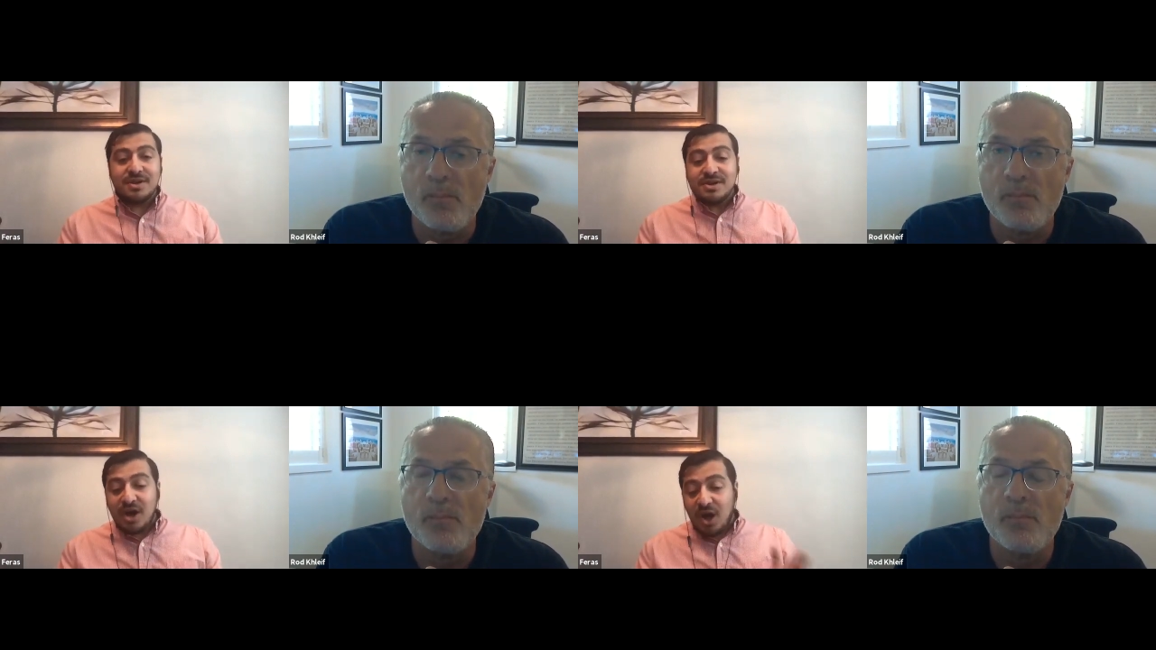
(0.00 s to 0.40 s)

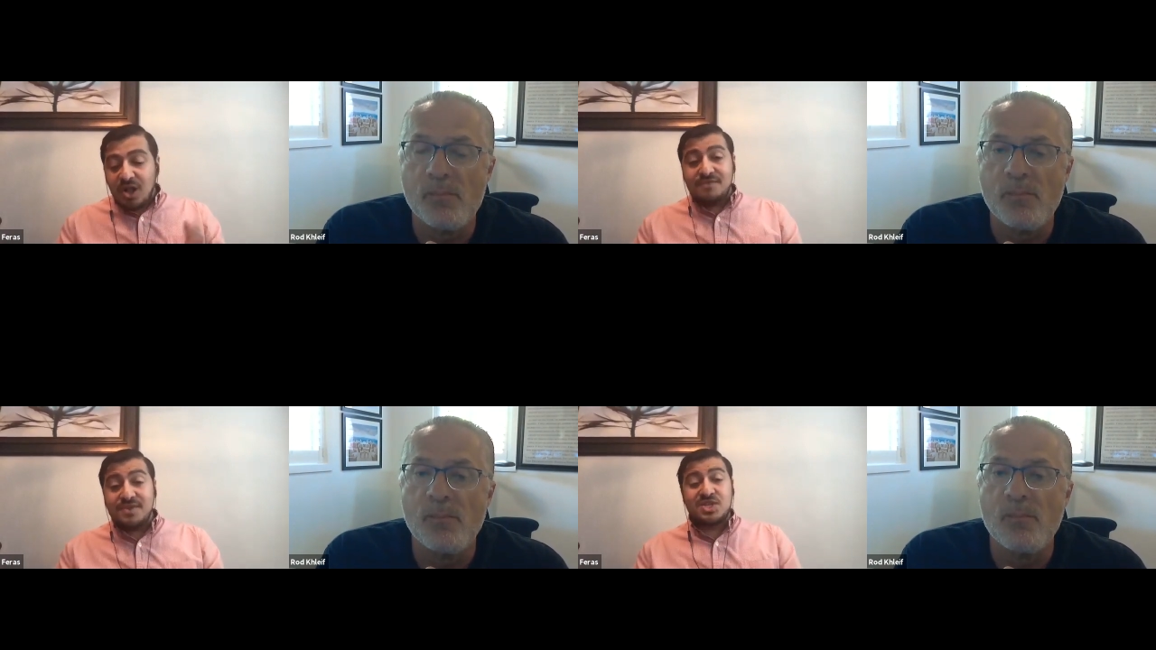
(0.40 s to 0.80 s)
Speaker 1: All mm-hmm. of
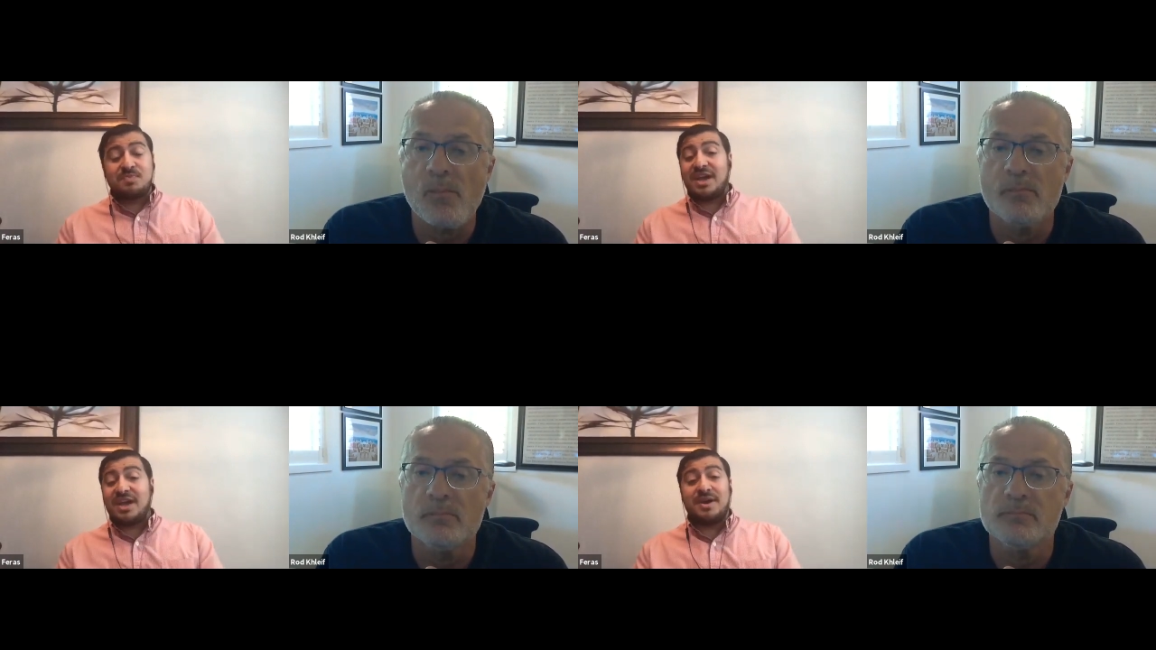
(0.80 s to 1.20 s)
this is backed
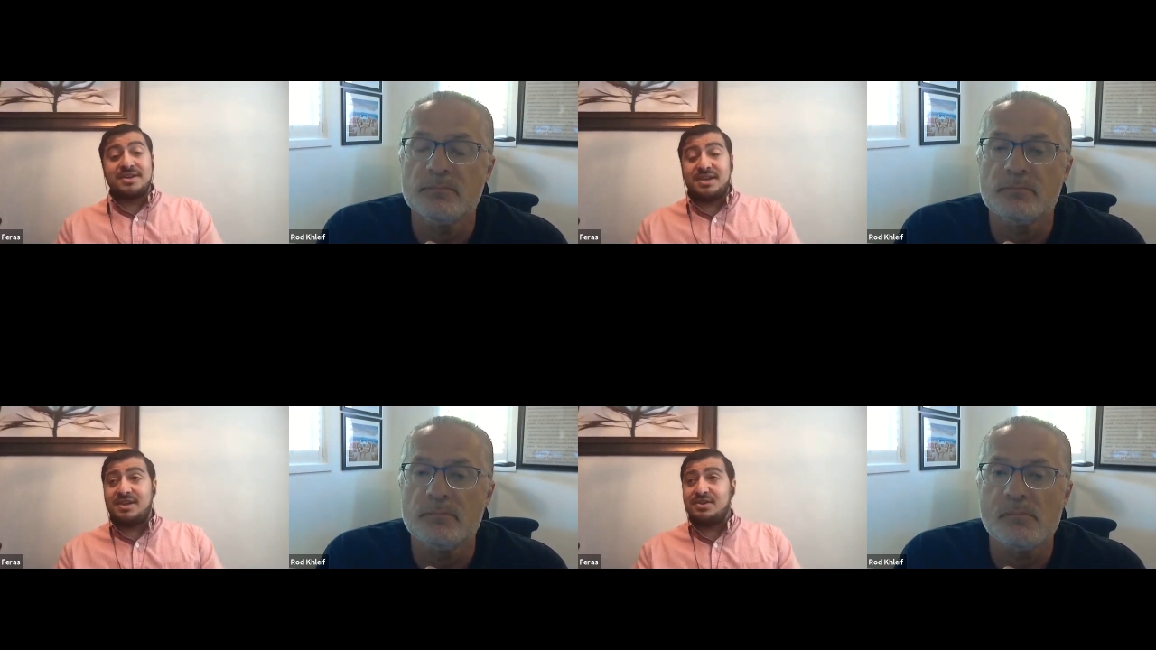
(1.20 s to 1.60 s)
by
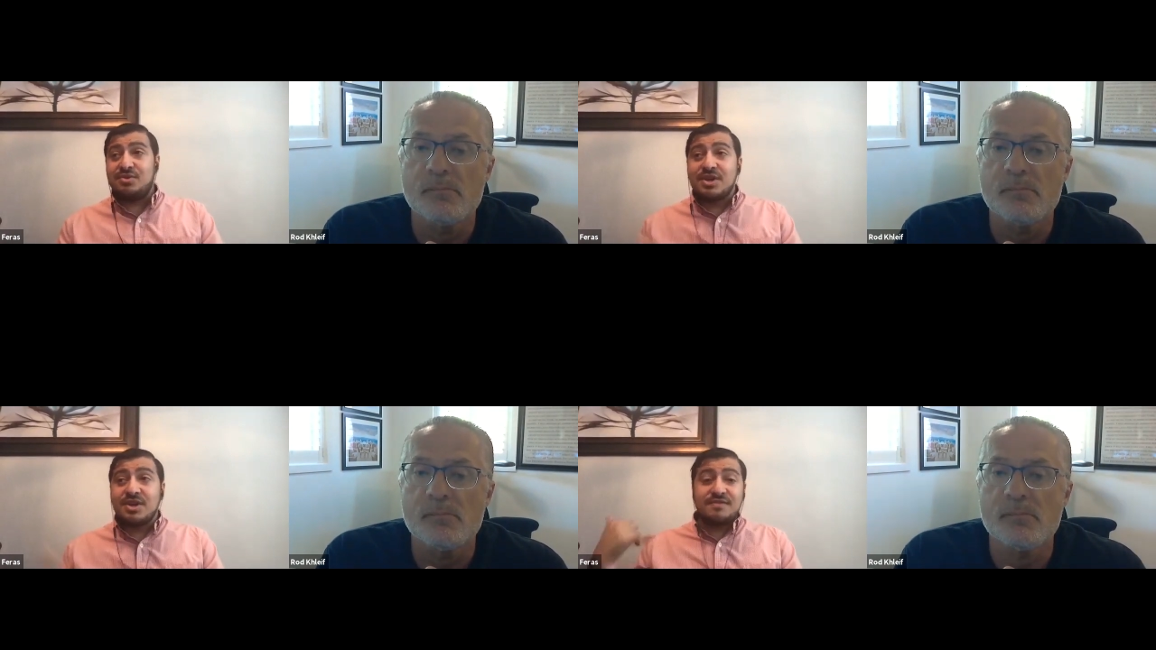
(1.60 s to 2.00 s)
data. You get on
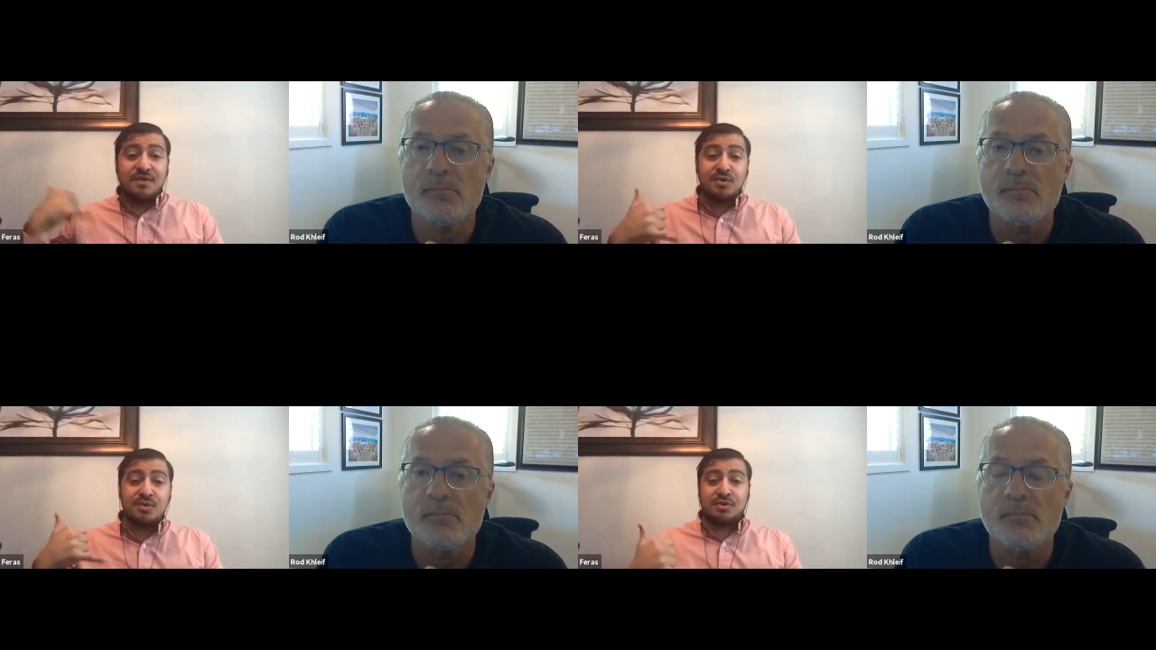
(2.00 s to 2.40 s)
the phone with
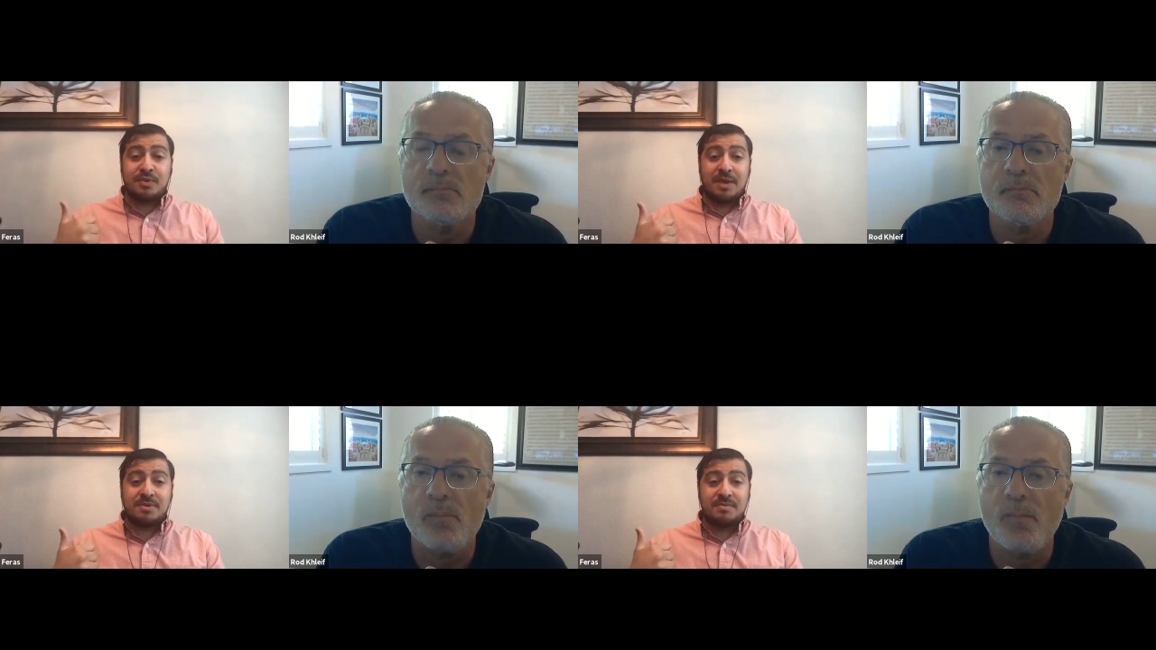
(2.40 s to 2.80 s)
your
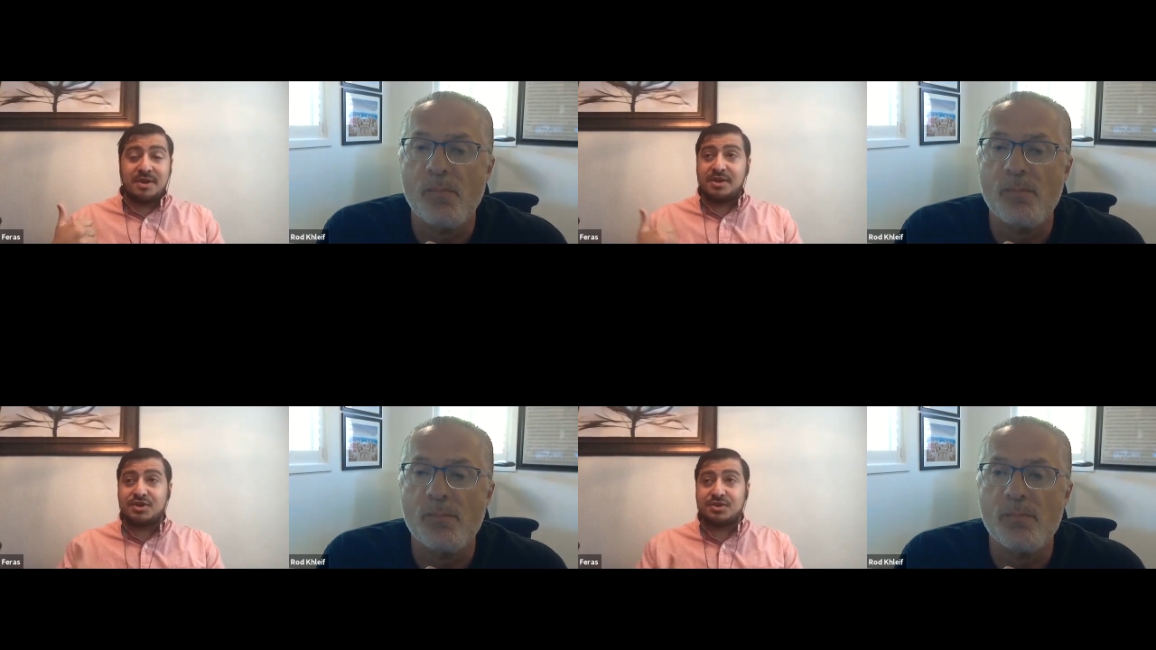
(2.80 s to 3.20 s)
property
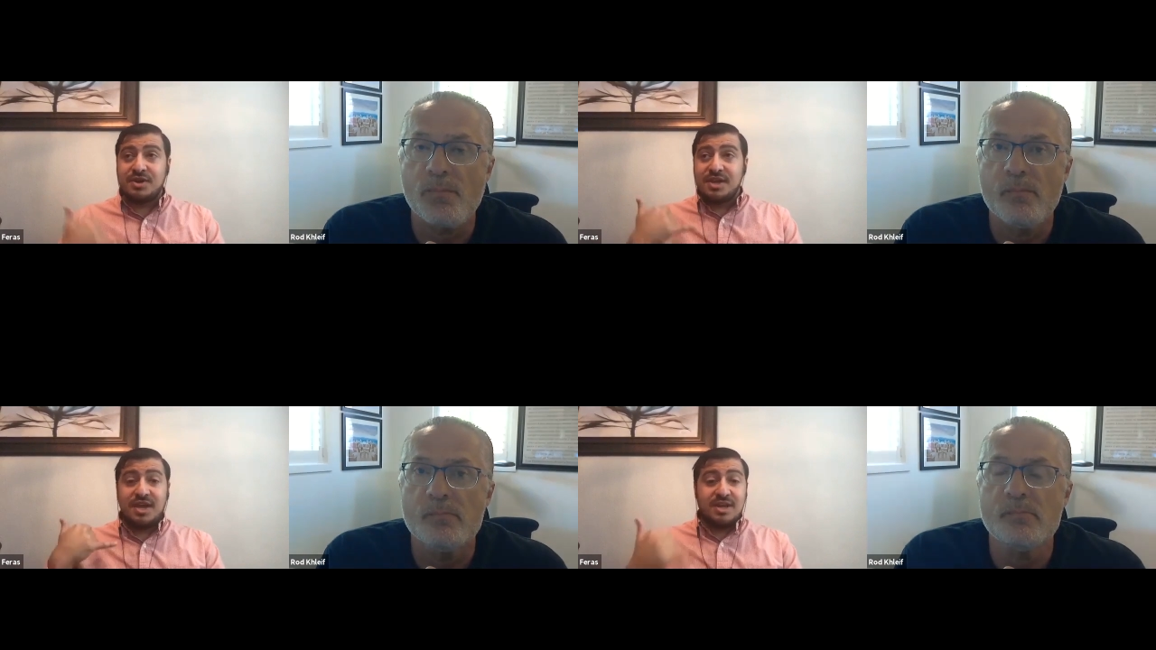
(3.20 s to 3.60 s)
manager
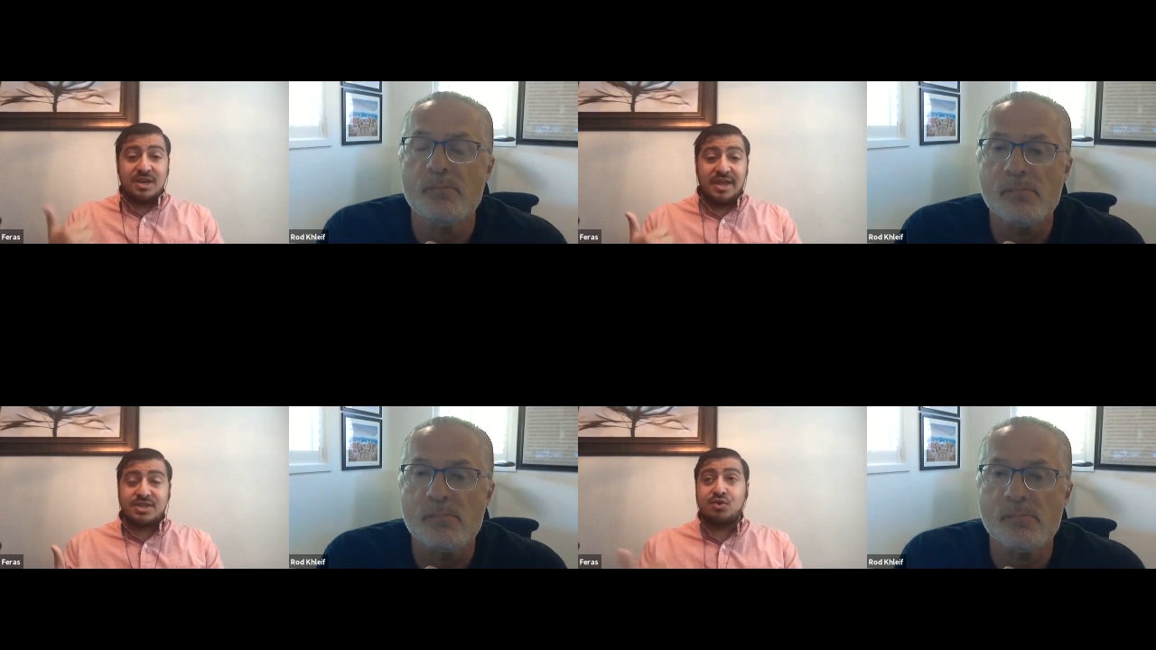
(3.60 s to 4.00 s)
in
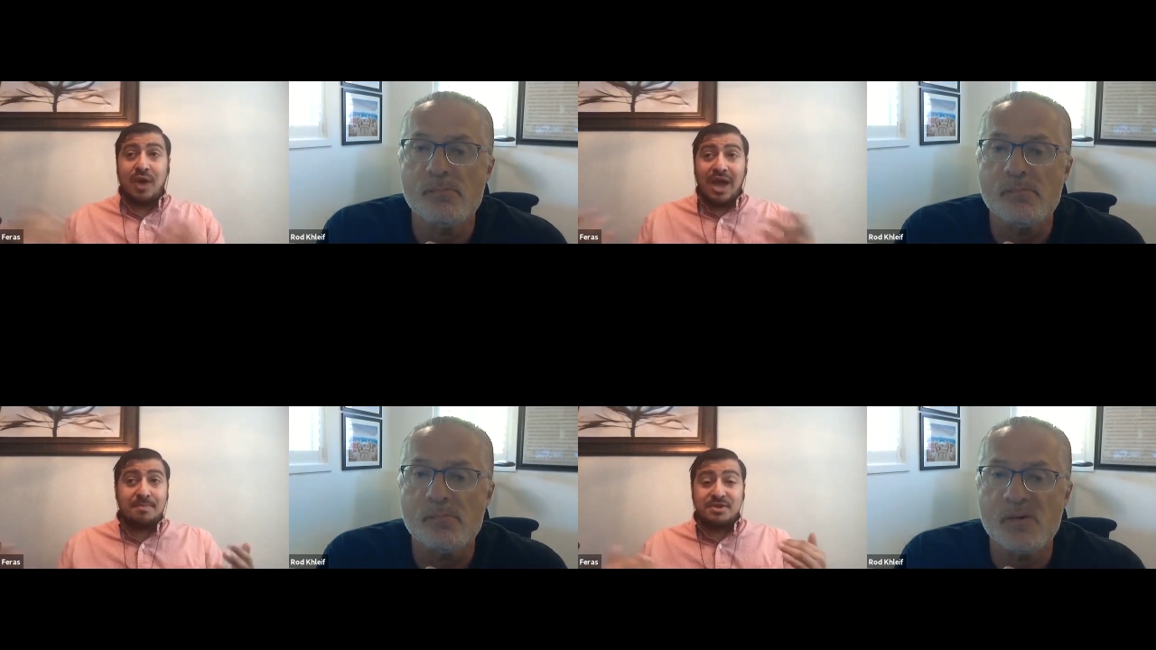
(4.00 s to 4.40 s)
Atlanta, who
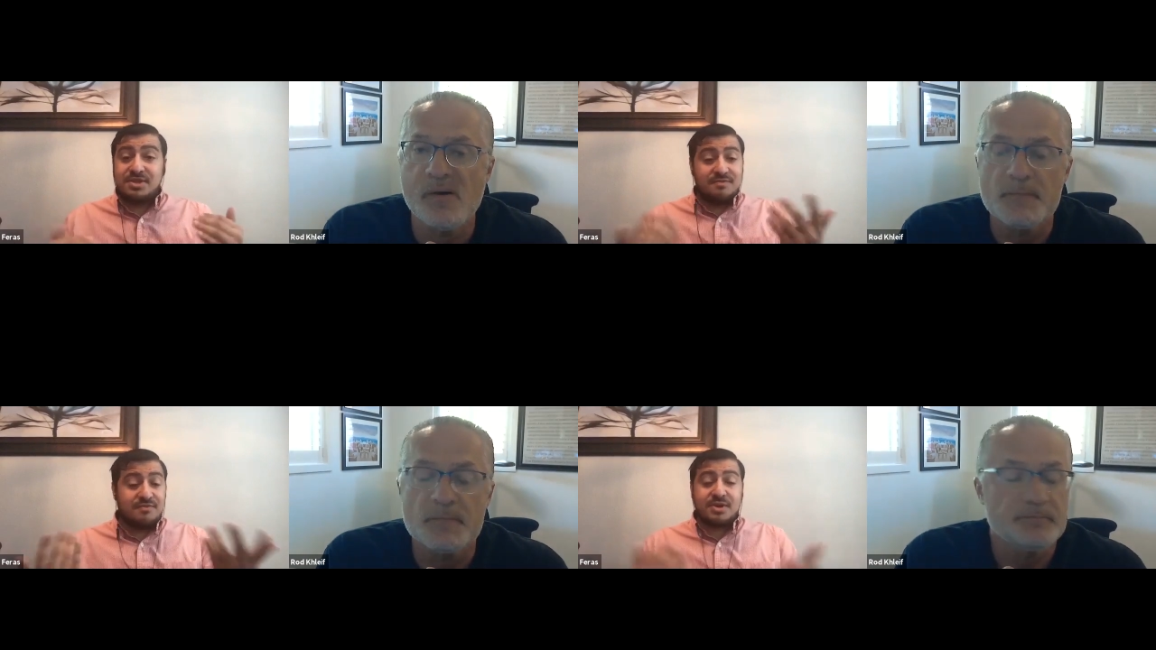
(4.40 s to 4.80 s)
happened to,
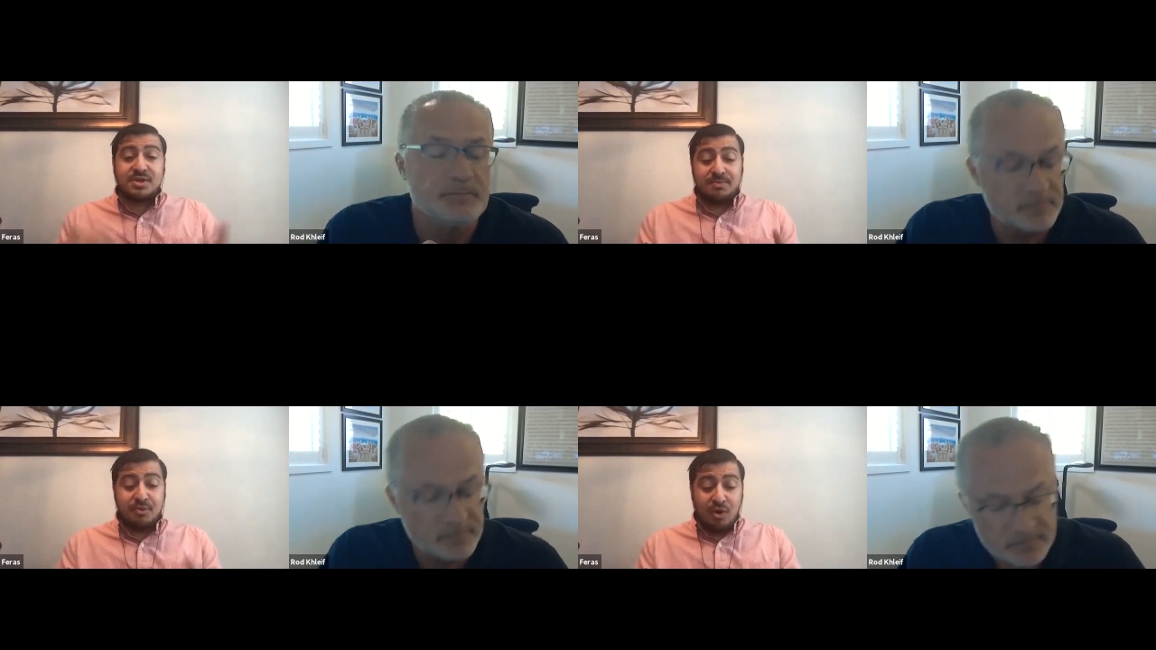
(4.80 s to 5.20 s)
for example,